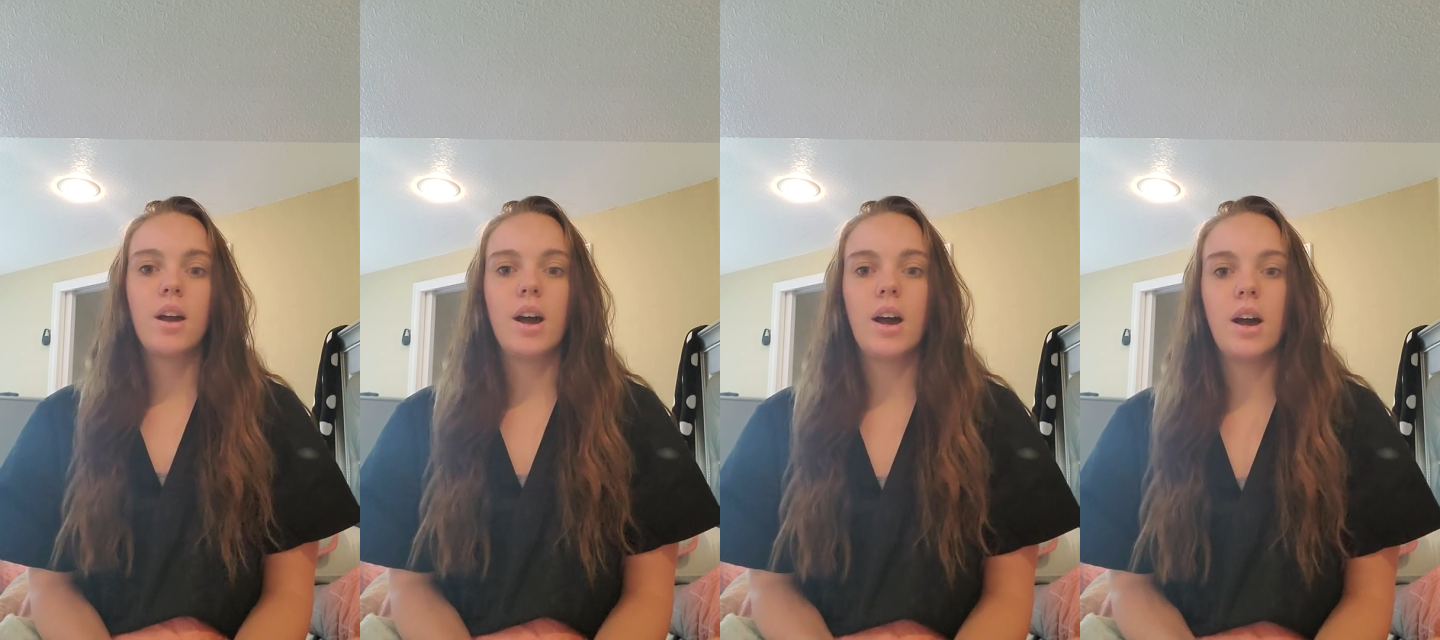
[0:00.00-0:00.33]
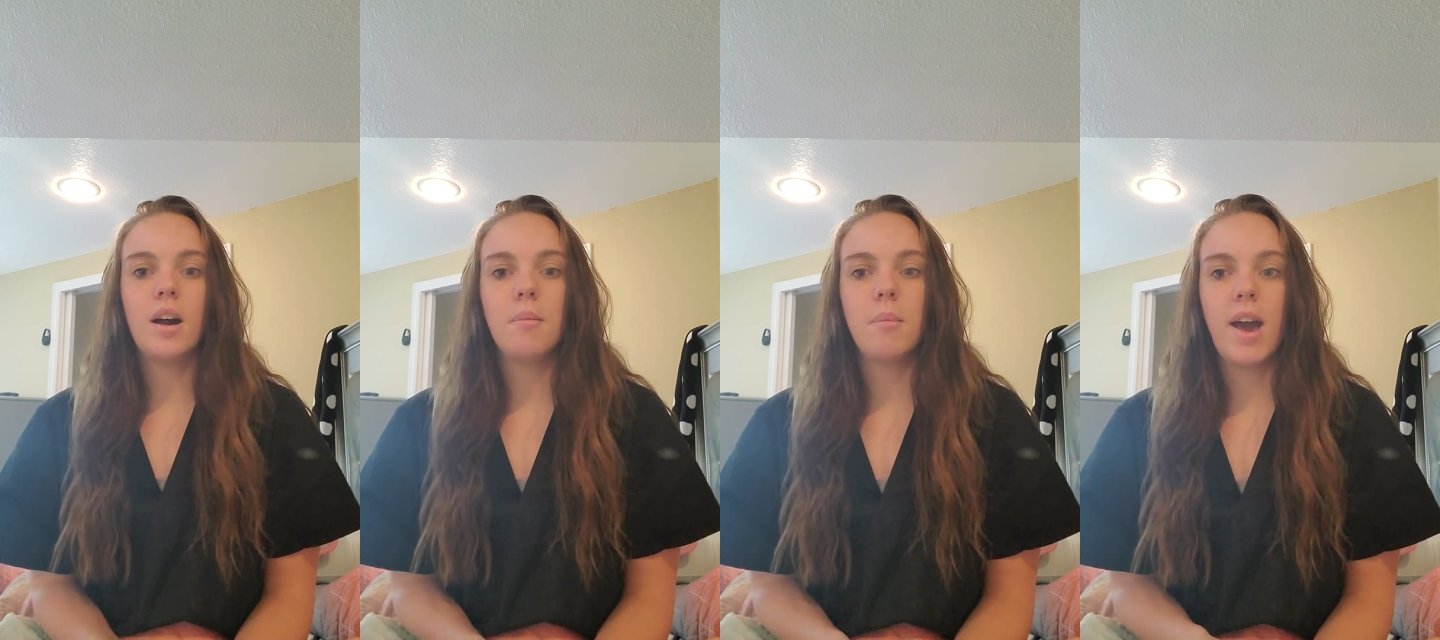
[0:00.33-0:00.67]

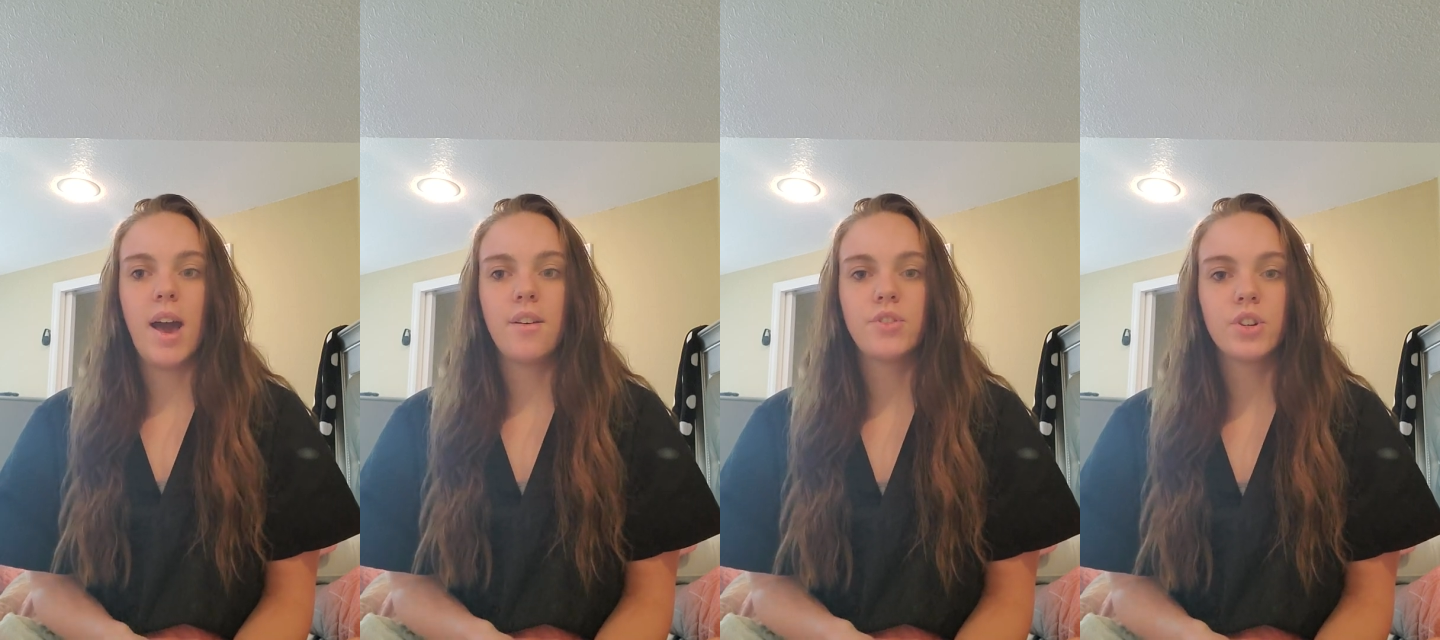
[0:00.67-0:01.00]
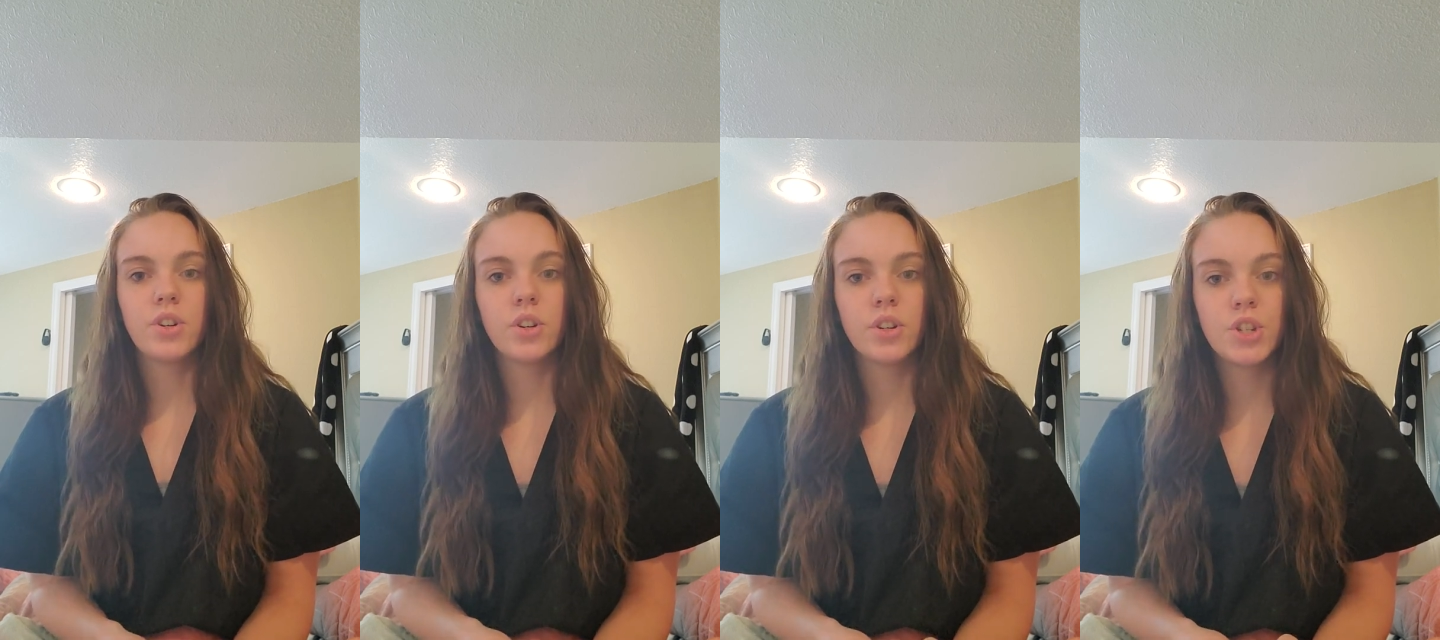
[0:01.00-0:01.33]

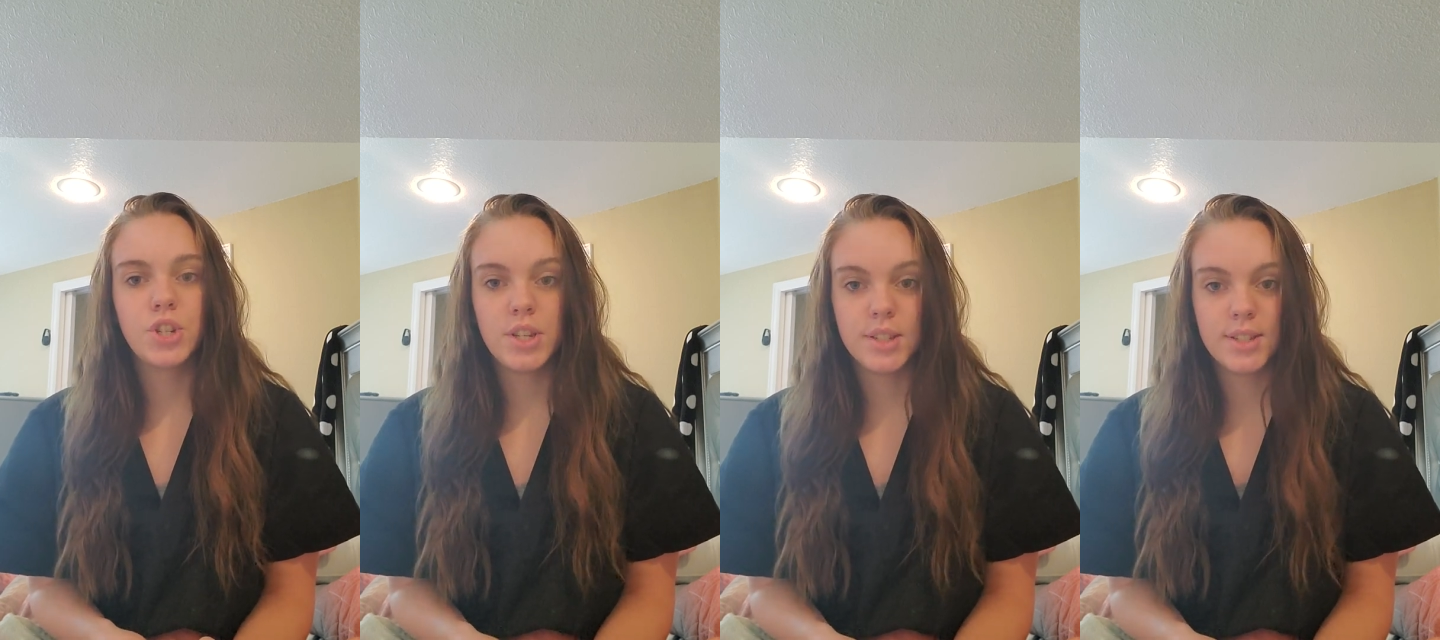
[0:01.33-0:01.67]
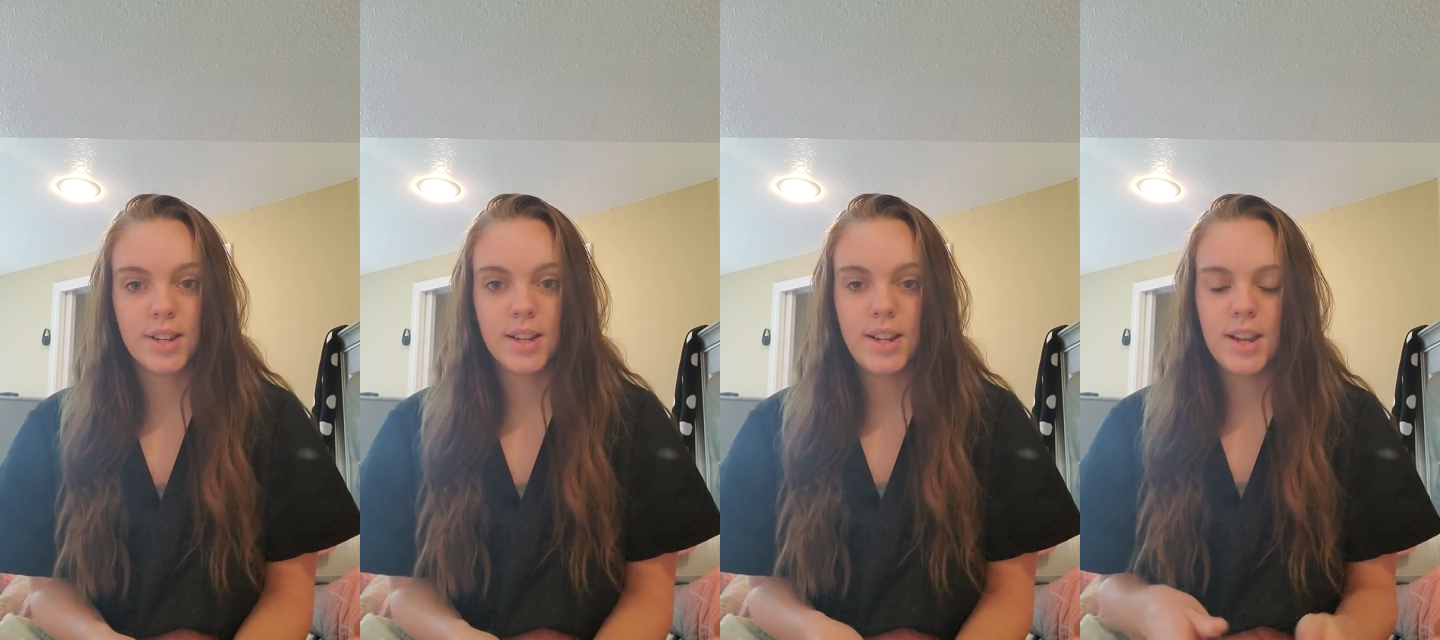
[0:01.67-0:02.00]
After she is
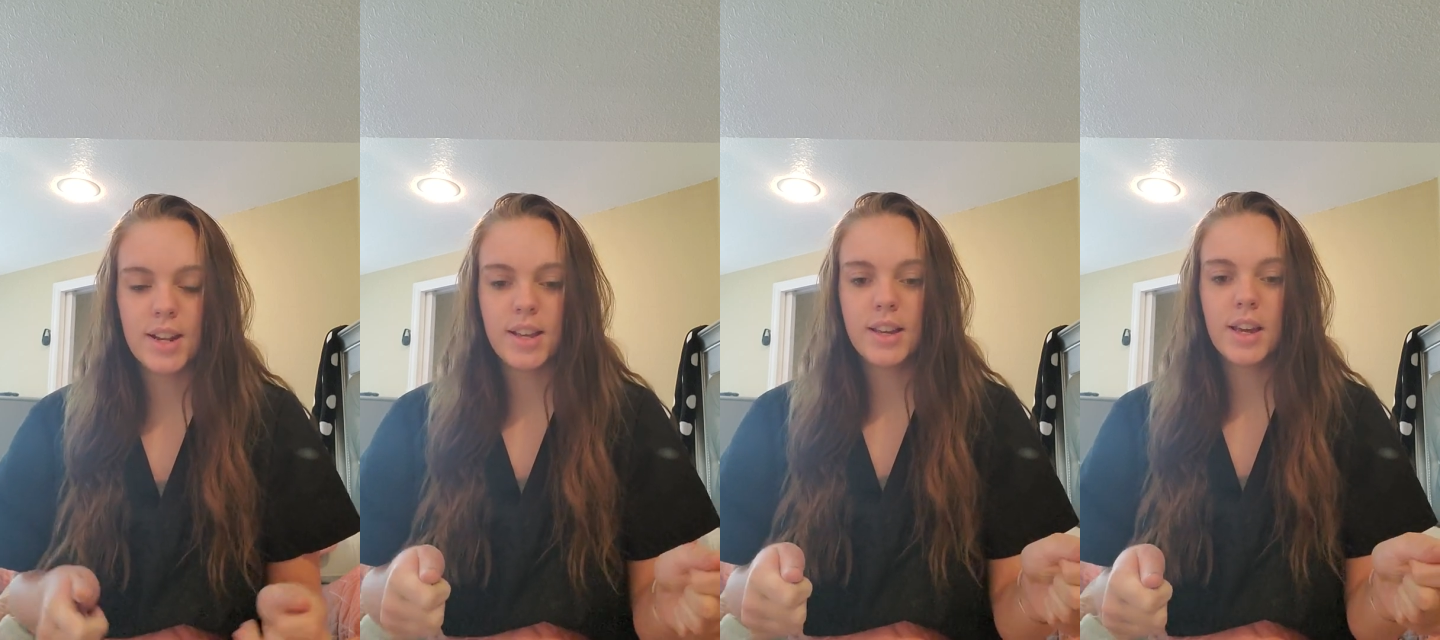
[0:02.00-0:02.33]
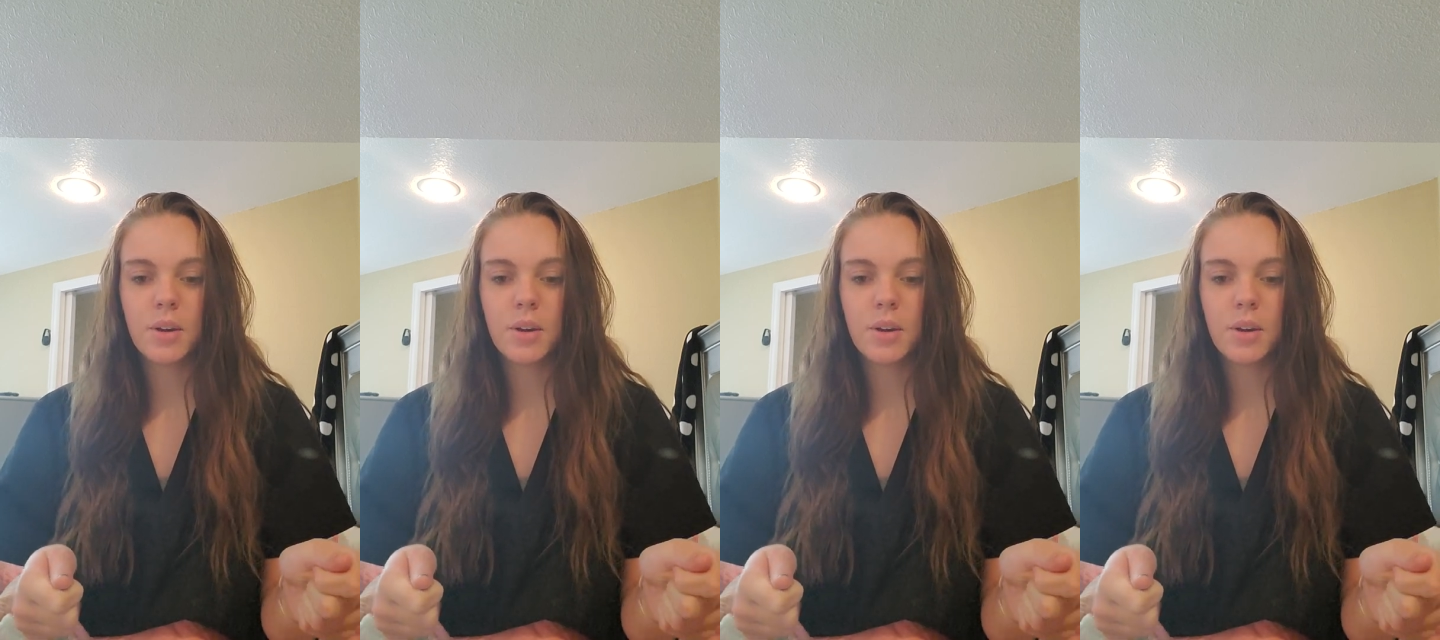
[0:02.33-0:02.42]
done eating,